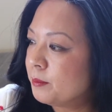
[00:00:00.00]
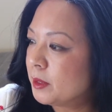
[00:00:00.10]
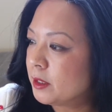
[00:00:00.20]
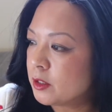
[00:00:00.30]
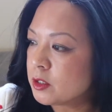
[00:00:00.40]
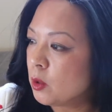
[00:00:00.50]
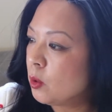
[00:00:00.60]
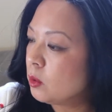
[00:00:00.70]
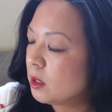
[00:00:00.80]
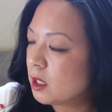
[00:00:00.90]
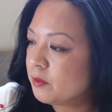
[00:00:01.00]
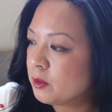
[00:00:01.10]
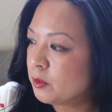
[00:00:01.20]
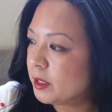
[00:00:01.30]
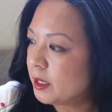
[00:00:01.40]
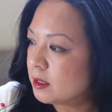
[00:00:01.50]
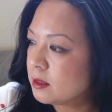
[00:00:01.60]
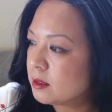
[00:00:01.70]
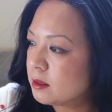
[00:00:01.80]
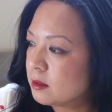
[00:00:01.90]
but there's a whole lot of
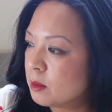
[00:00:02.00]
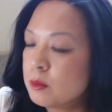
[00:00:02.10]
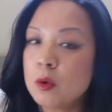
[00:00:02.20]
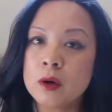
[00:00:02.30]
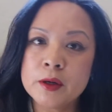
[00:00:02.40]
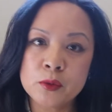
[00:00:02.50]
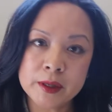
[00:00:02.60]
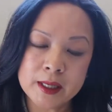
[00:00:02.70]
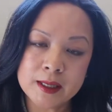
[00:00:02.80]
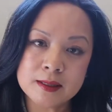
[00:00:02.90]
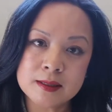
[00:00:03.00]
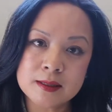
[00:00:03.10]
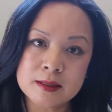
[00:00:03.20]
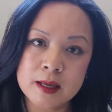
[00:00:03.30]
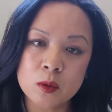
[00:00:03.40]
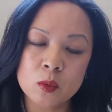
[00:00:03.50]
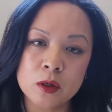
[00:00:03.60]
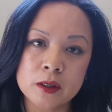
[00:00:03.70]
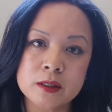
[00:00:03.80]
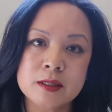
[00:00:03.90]
ingredients. The more ingredients and
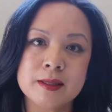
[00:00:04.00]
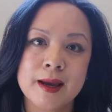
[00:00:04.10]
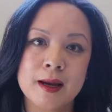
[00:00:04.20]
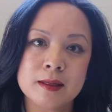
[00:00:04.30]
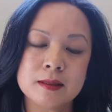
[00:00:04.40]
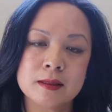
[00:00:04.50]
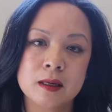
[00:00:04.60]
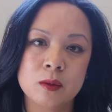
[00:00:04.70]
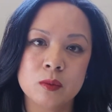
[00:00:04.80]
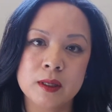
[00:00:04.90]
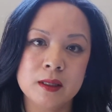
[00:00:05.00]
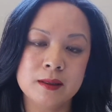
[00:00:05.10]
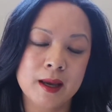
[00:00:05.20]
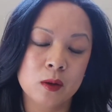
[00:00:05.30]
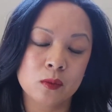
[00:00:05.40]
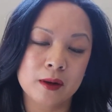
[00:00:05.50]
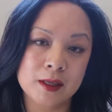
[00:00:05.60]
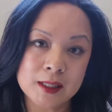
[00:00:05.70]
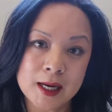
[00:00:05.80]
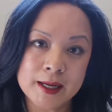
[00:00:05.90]
words that we can't
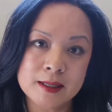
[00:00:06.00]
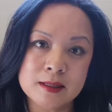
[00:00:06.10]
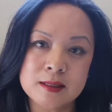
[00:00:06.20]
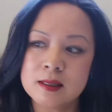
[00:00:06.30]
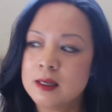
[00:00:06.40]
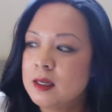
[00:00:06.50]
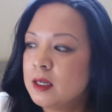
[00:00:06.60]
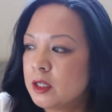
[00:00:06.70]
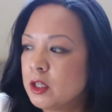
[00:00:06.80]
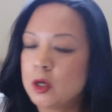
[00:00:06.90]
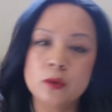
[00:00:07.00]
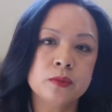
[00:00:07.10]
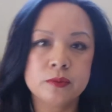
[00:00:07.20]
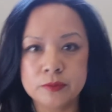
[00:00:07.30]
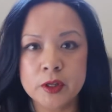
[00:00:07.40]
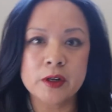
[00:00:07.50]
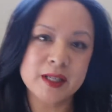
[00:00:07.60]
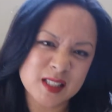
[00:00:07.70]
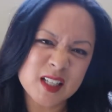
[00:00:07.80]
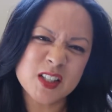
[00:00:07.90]
recognize, there
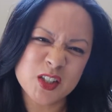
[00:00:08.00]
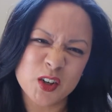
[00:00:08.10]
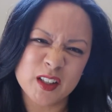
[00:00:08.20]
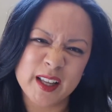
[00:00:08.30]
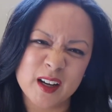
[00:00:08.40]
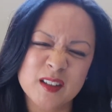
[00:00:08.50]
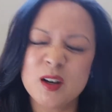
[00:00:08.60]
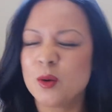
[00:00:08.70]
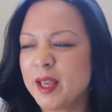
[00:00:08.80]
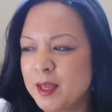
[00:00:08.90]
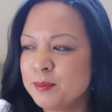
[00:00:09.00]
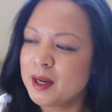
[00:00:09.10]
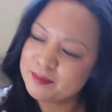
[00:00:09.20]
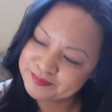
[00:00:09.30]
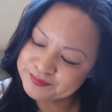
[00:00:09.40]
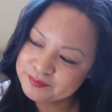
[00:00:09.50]
is concern there. Okay, but